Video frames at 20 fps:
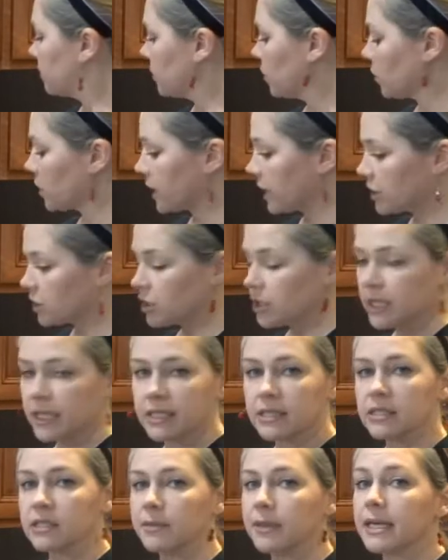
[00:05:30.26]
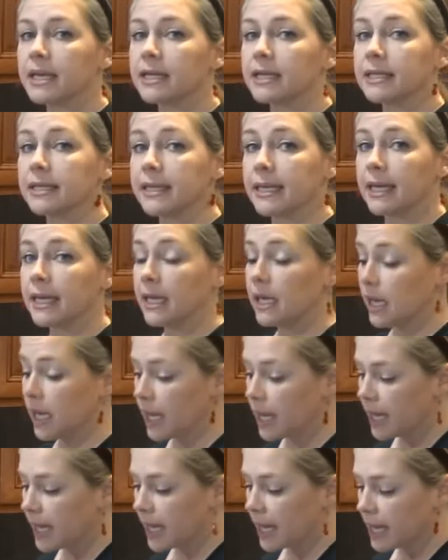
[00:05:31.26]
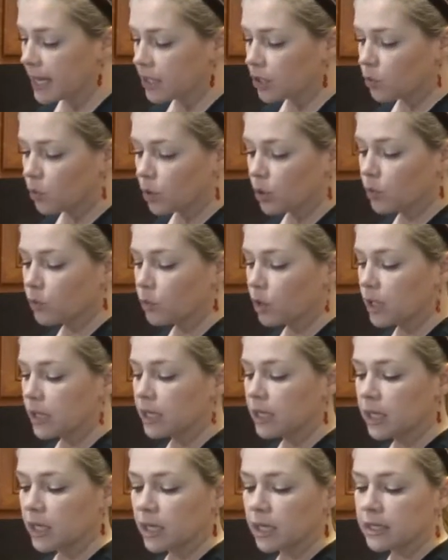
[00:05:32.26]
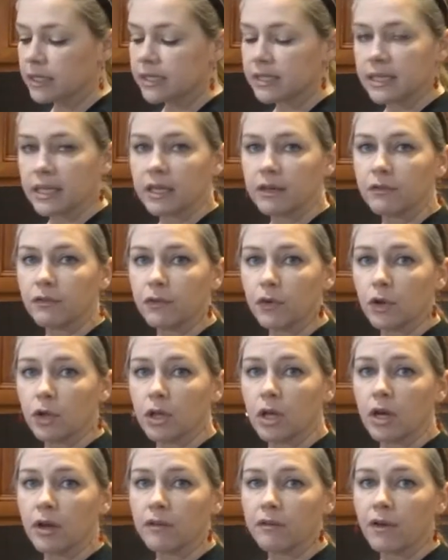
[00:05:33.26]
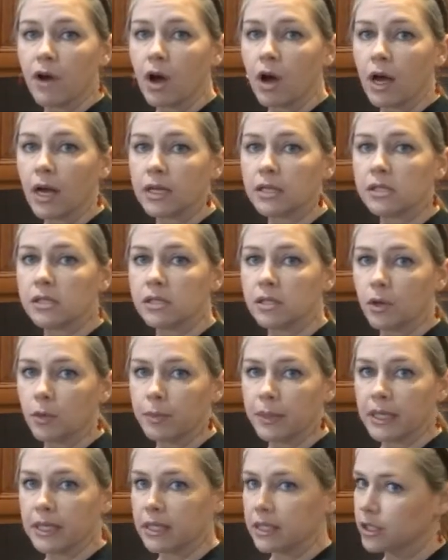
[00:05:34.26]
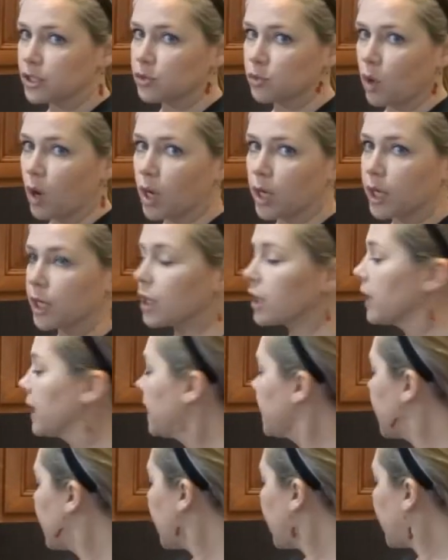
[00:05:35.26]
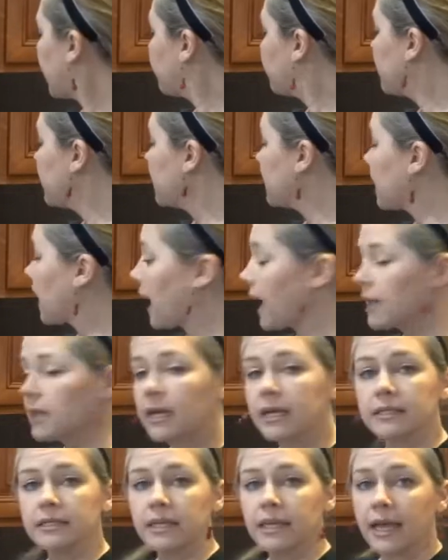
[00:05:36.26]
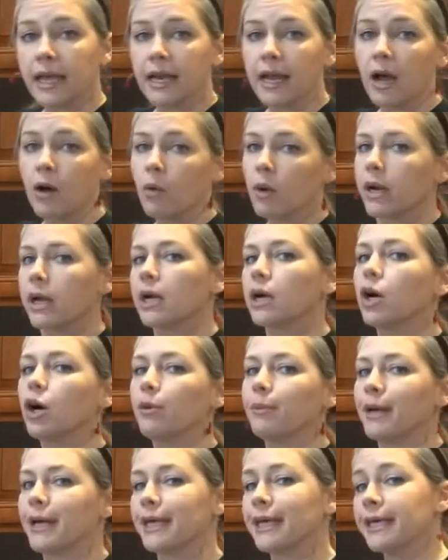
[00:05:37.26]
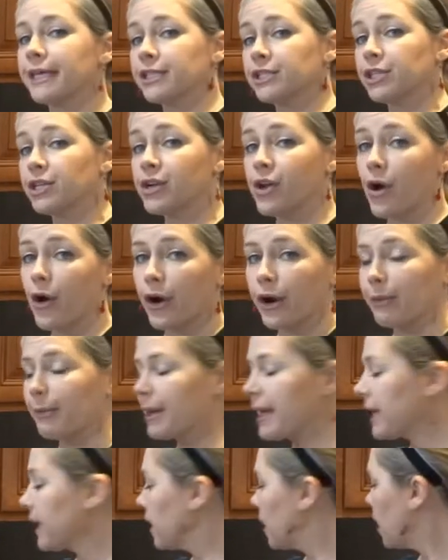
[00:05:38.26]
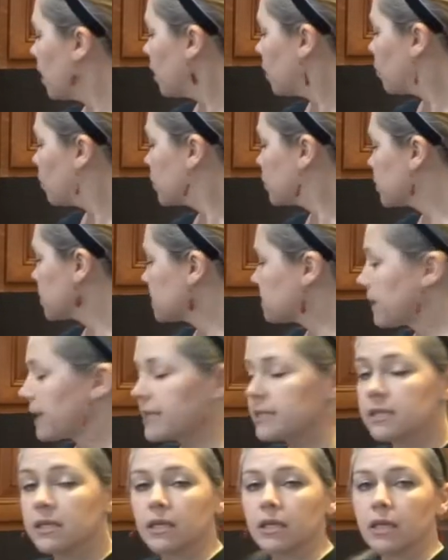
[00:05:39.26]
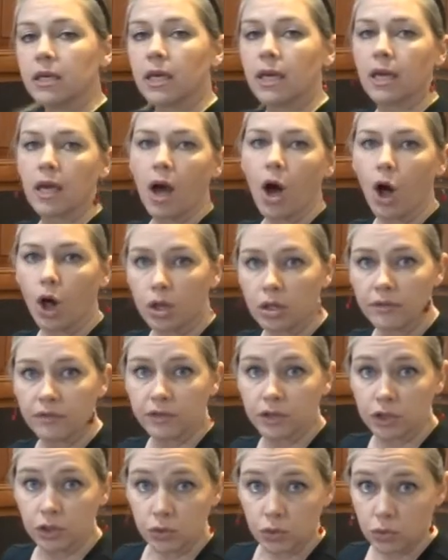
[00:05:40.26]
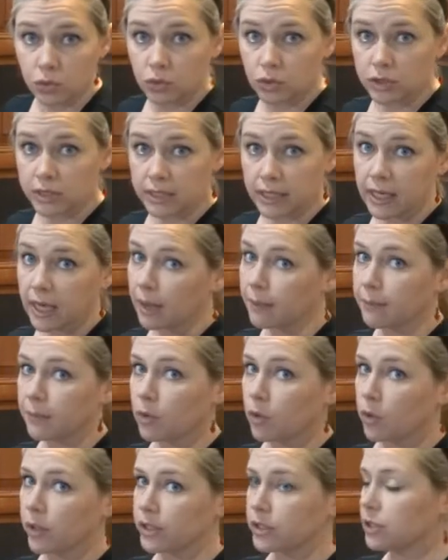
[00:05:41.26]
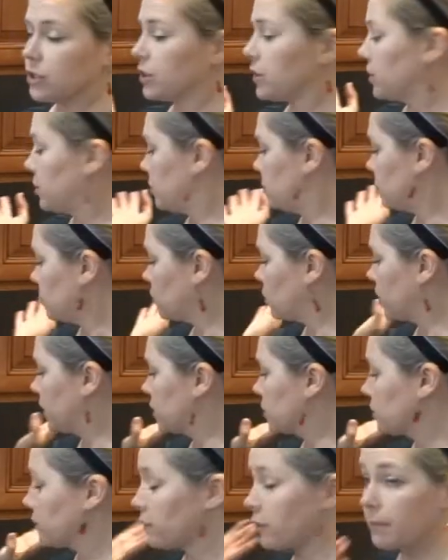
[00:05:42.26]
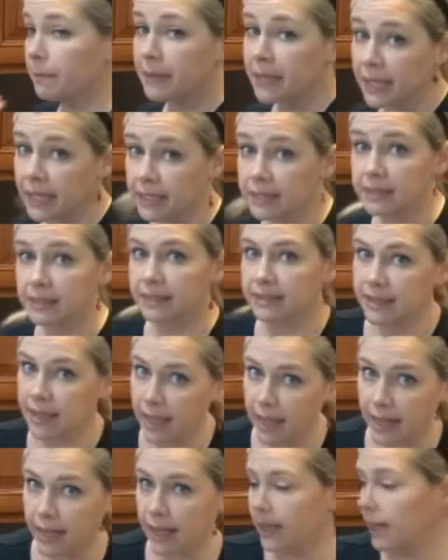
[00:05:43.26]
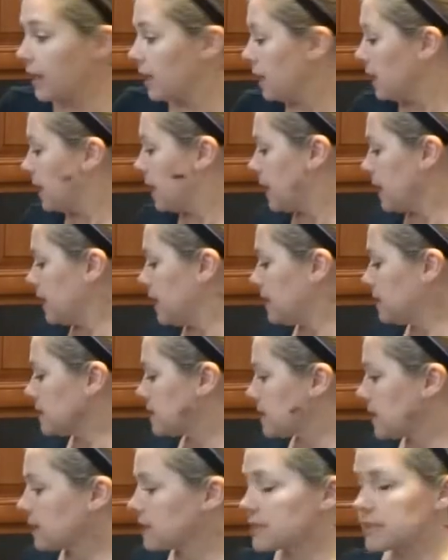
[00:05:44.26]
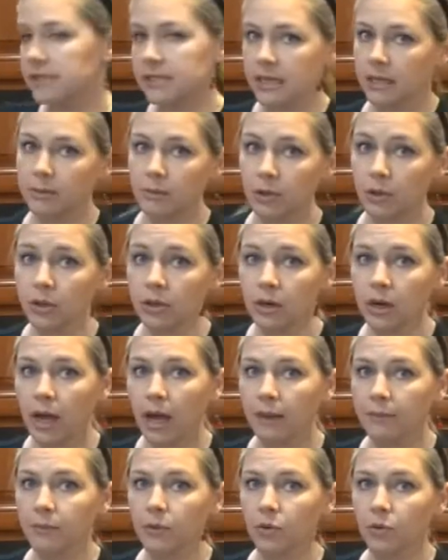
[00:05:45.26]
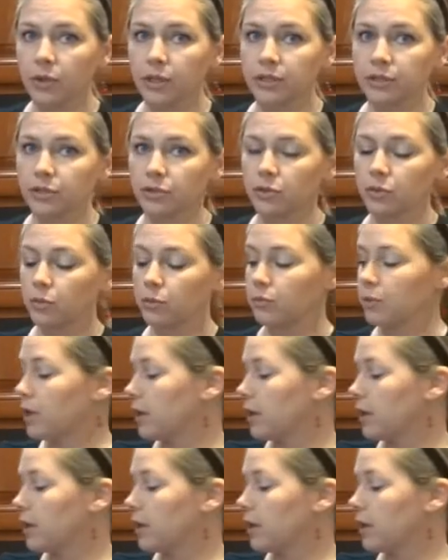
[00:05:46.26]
Your kitchen needs to be clean, and you want to run a sink full of hot soapy dishwater. And then I like to get out what I call my kitchen army, which is basically all of the tools that I'm going to use, which for me today is a steamer. I'm going to